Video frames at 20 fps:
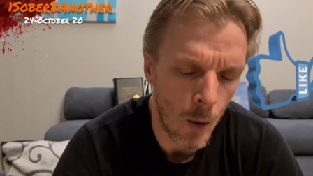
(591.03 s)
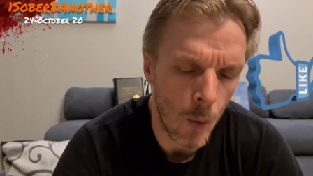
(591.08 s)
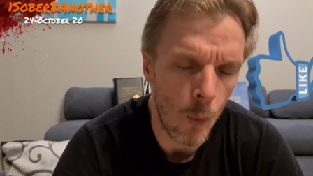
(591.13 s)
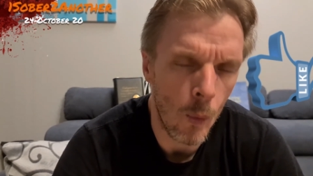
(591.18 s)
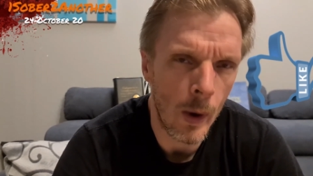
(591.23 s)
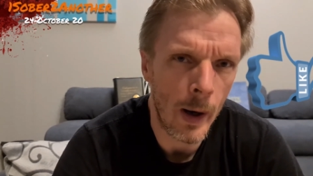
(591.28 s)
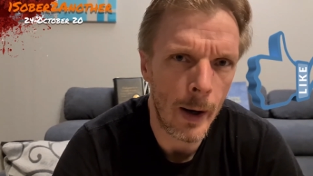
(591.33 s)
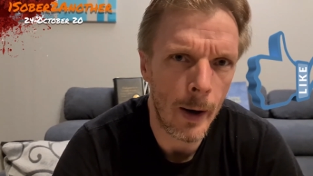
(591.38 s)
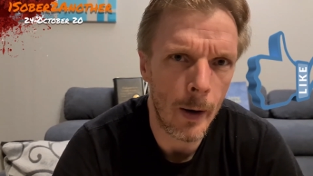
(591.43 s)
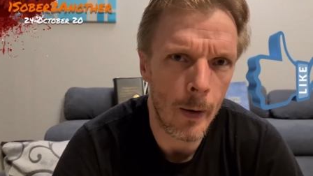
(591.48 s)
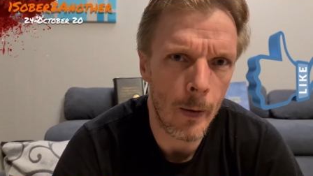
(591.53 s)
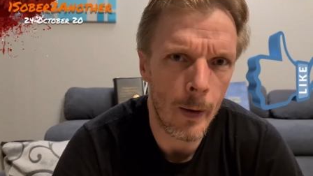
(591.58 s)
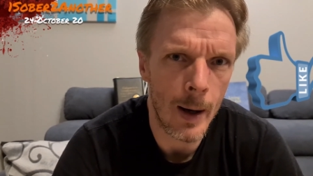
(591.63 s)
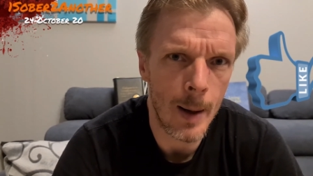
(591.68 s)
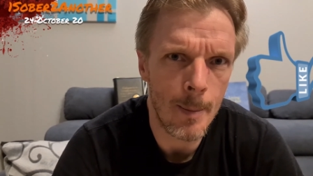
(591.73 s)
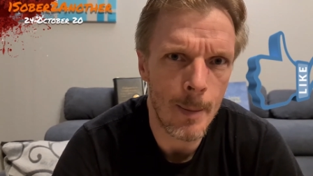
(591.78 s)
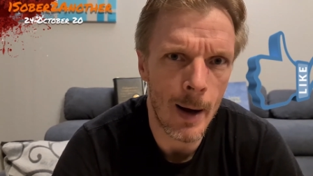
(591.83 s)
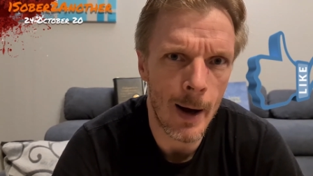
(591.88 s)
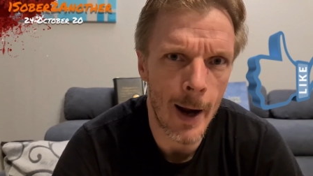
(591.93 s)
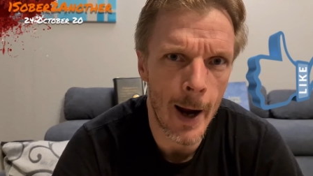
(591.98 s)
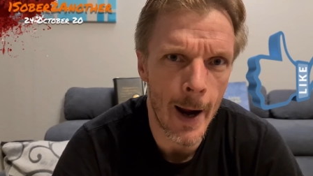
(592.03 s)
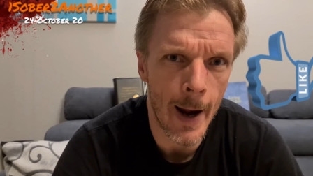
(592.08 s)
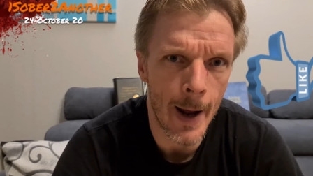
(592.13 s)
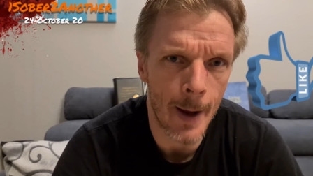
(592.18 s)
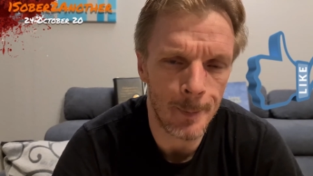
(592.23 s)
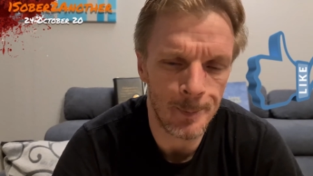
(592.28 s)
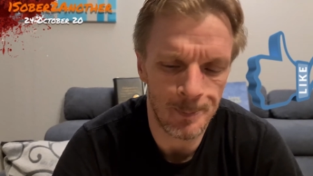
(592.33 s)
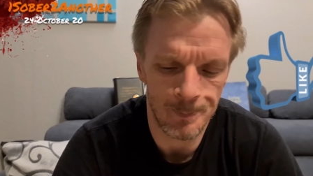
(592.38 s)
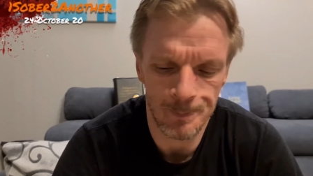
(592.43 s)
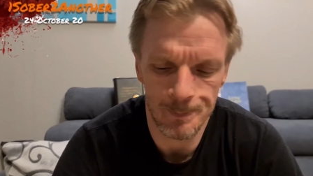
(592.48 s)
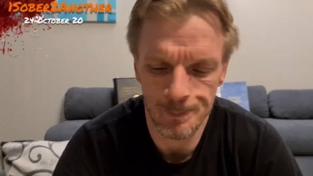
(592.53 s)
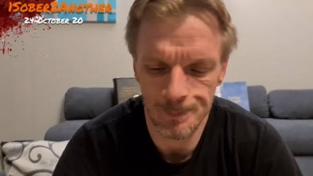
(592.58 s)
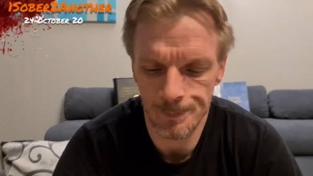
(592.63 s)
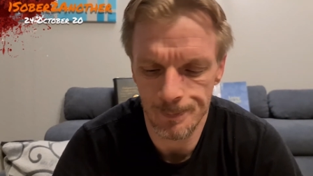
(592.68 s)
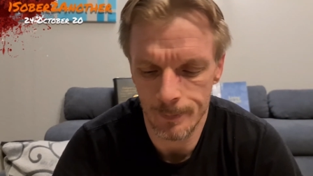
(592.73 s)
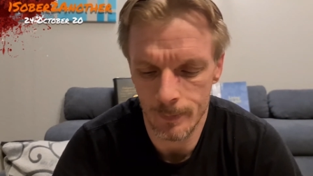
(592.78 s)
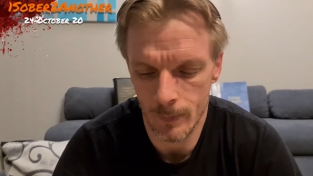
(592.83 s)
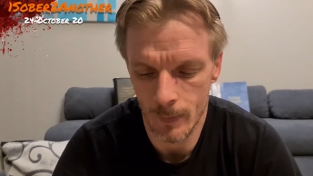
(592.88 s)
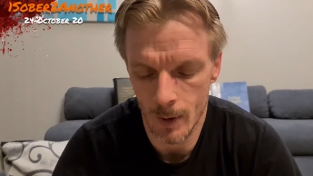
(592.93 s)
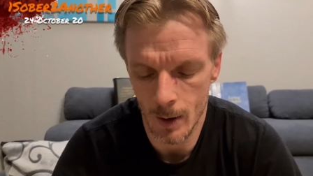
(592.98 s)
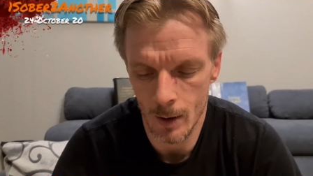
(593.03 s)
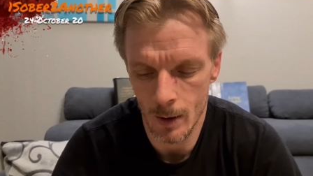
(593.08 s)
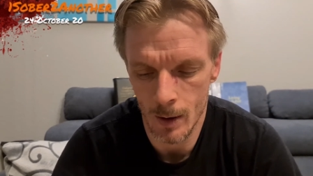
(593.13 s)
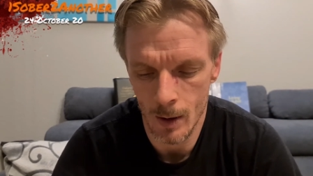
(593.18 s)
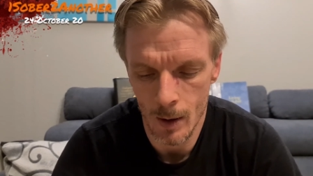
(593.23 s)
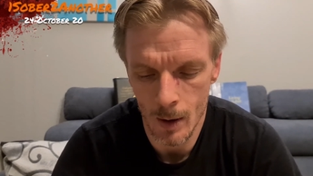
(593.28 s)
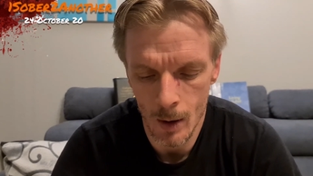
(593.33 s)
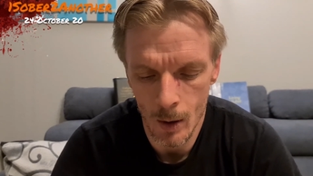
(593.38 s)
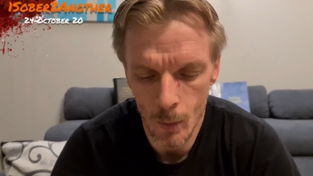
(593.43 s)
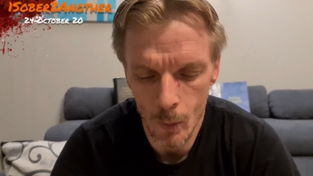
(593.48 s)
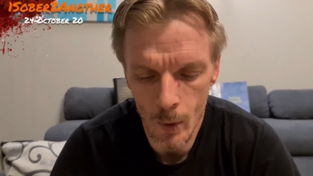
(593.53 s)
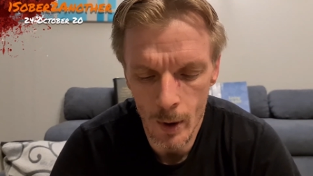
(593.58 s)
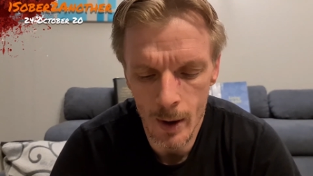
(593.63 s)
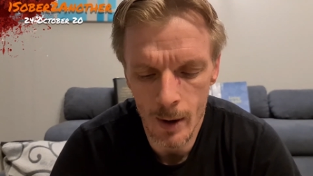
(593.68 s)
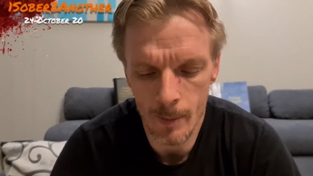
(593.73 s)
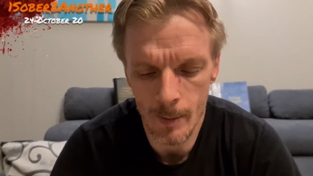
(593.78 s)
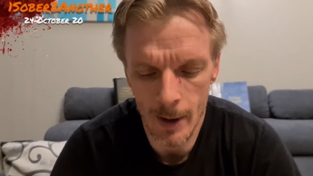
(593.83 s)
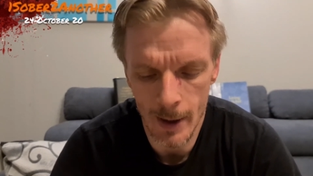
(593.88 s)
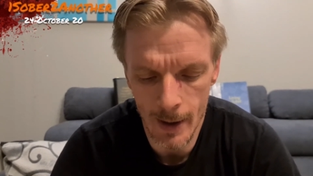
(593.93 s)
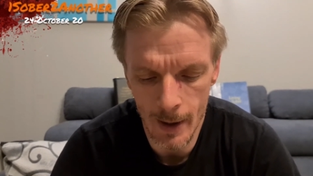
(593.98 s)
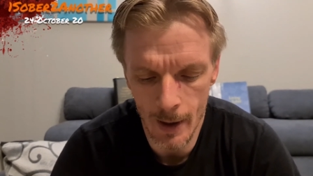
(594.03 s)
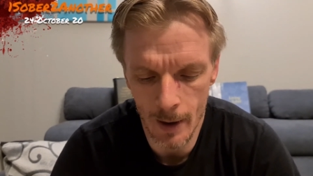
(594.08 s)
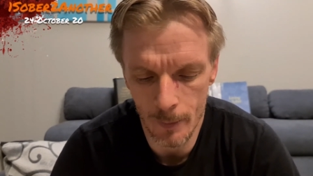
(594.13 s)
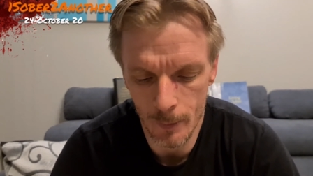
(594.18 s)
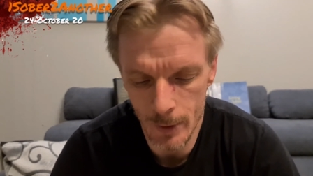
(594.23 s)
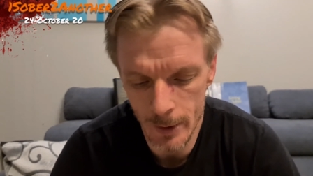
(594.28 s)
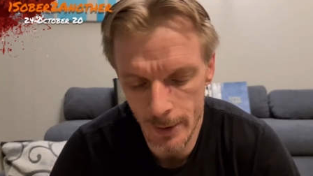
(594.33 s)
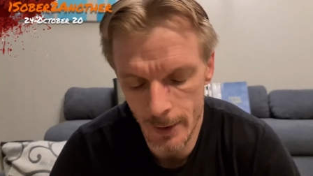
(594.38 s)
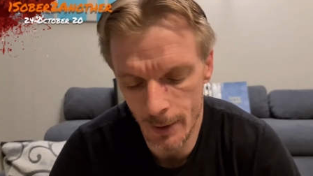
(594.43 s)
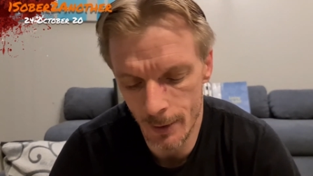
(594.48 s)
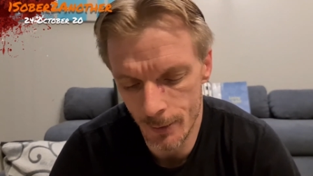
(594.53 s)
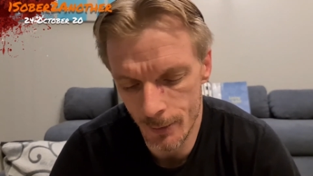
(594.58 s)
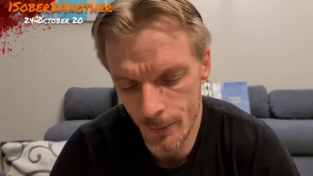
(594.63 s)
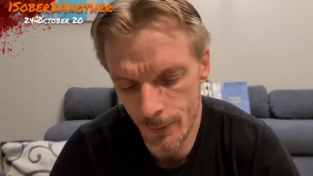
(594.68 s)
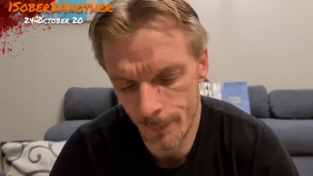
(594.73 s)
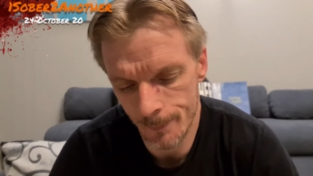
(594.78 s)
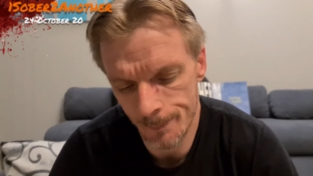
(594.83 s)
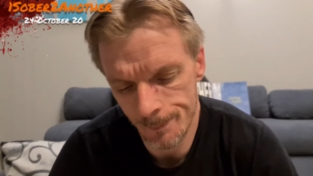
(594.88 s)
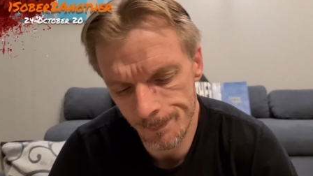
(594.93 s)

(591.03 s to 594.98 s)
where am I at? Where am I at with this?